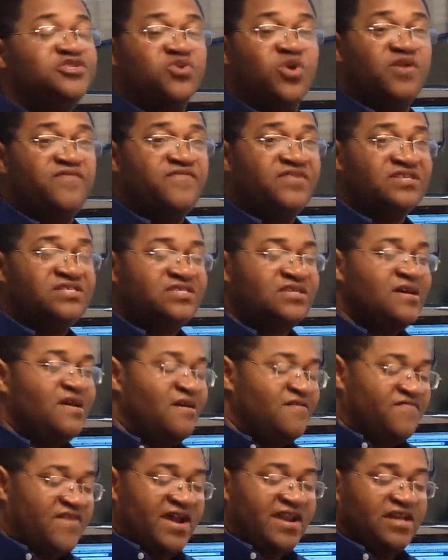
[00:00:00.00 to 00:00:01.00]
So if it's
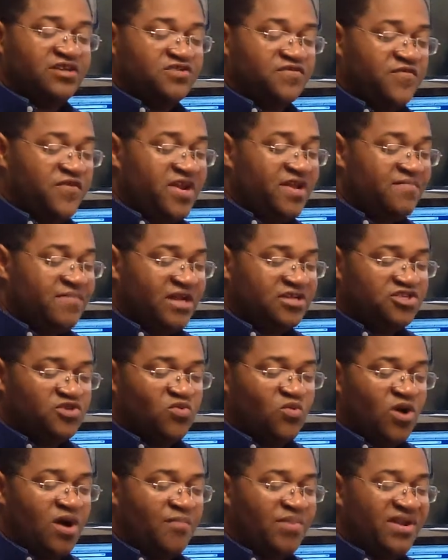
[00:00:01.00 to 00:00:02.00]
financial freedom that
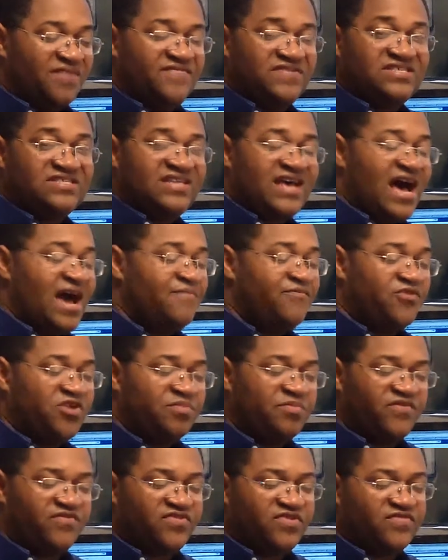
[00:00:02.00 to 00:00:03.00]
you want, but if it's time
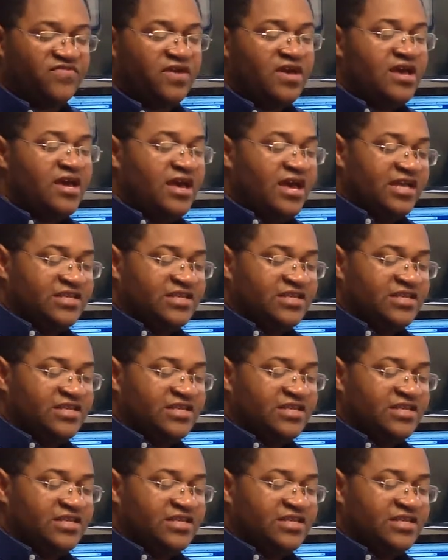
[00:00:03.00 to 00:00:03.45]
freedom, if it's,